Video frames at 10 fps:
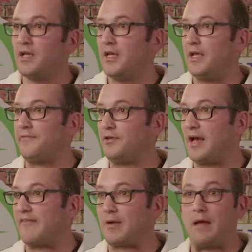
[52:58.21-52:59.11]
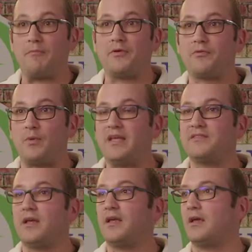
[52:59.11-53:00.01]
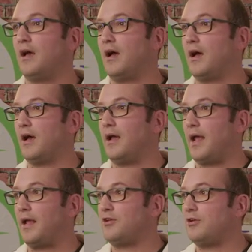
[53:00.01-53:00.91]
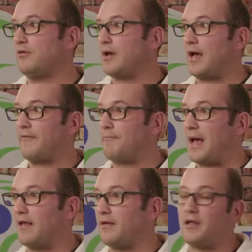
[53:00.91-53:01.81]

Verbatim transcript: If you have problem with wheezing uh, and you, you have uh, you